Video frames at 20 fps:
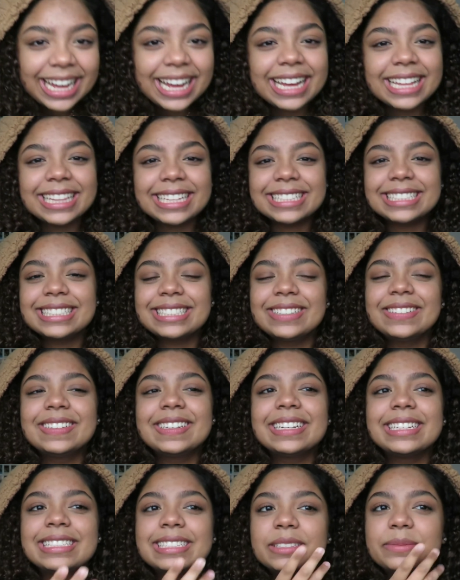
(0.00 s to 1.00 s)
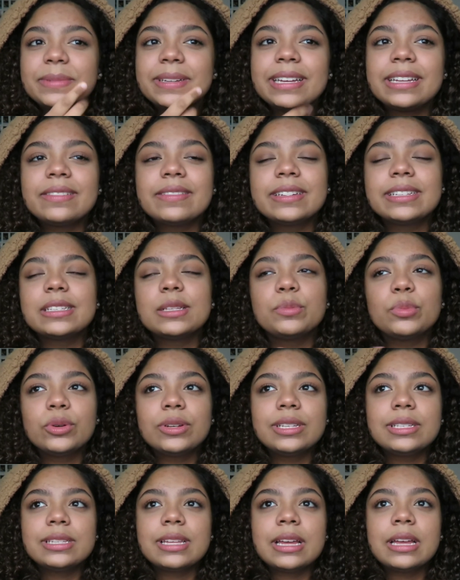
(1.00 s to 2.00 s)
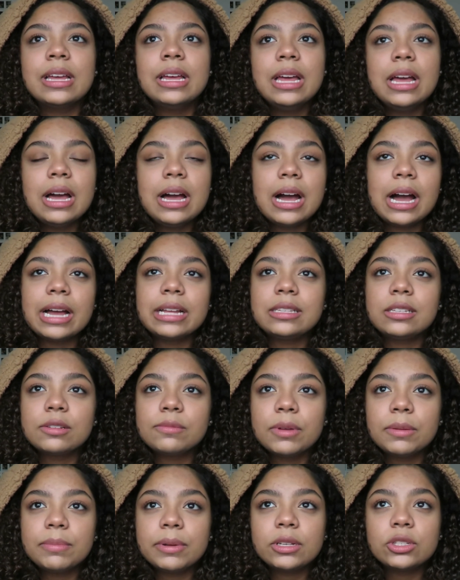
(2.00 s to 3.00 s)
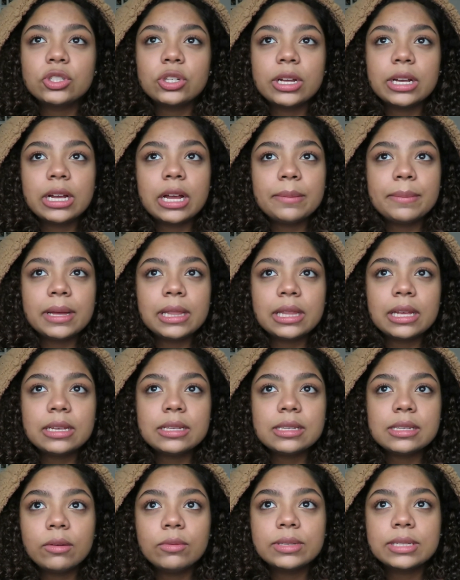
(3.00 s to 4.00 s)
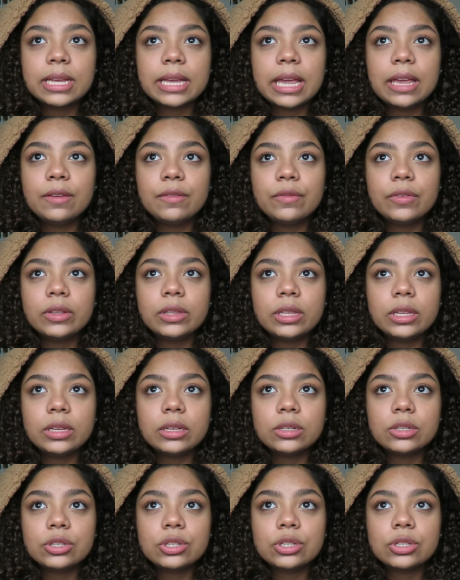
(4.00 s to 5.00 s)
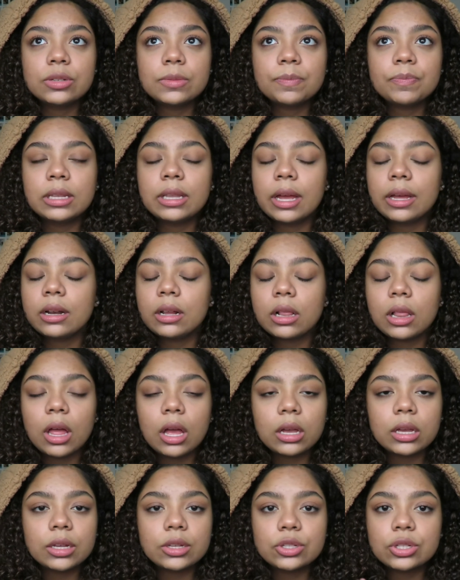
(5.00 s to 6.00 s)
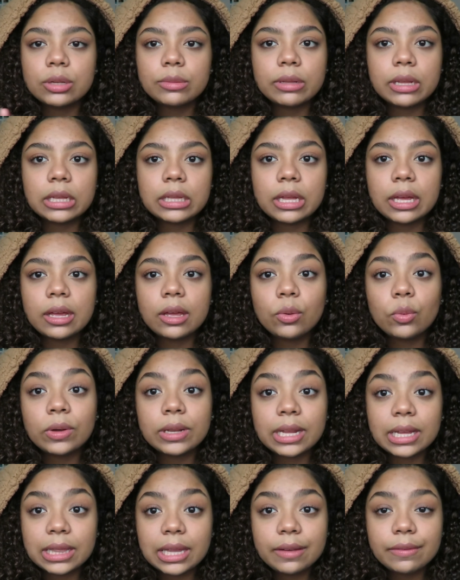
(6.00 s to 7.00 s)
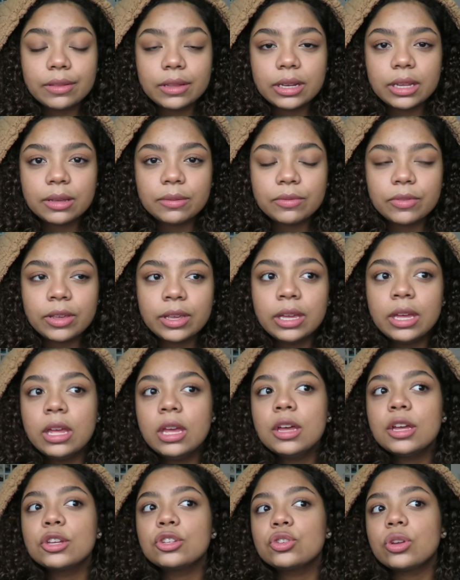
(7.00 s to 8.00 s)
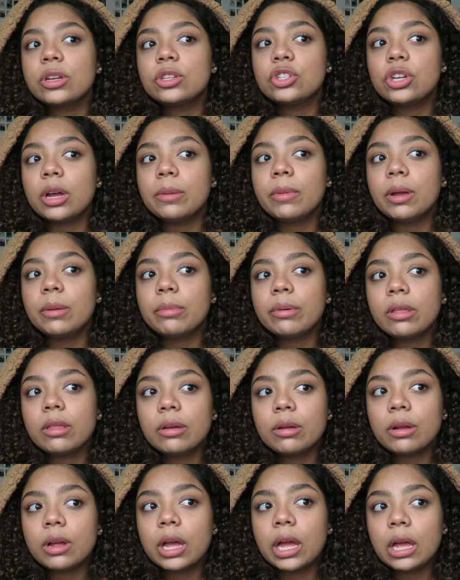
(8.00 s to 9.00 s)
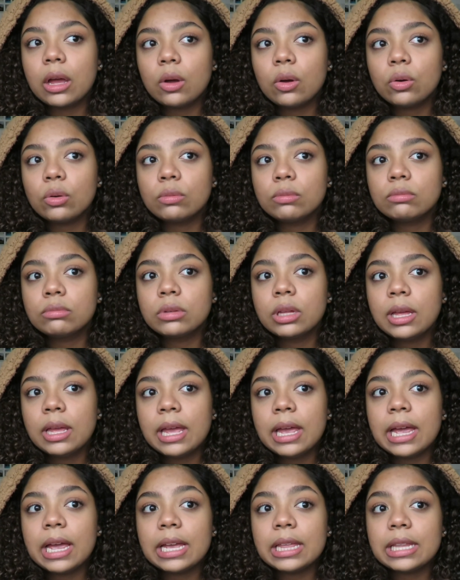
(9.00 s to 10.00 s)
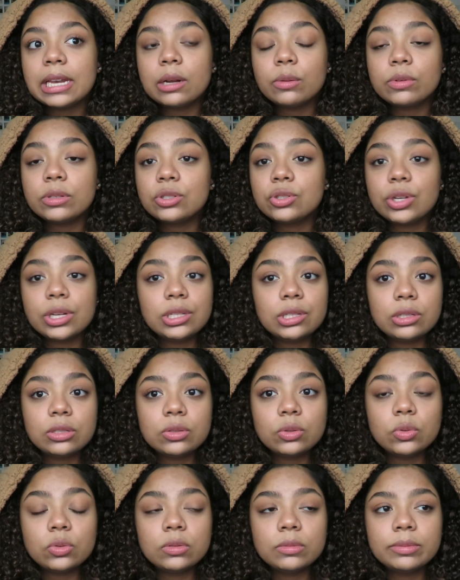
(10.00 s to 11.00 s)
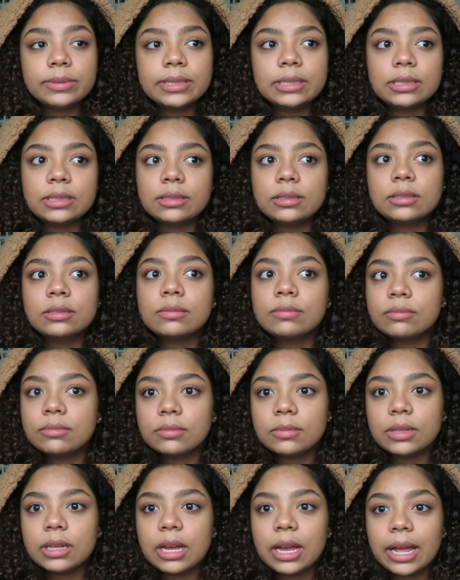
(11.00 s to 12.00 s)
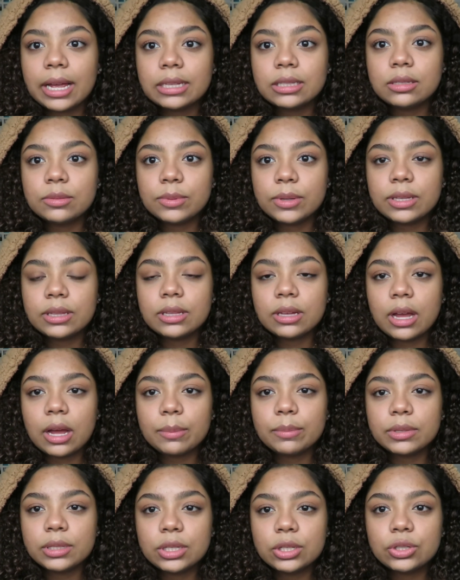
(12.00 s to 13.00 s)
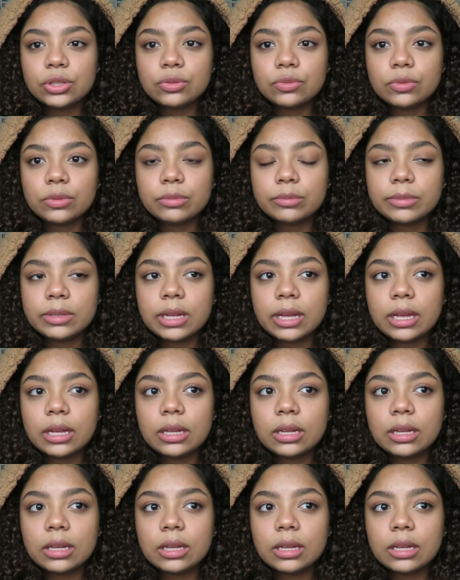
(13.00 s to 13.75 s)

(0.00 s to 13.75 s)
I looked so crazy. But anyways, the point is that I took my picture, I got my license. It was like 8:50-ish, 9 o'clock-ish, something like that, when I left the DMV. So I dropped my brother at home, and then I went straight to school because I had to be in the competition room.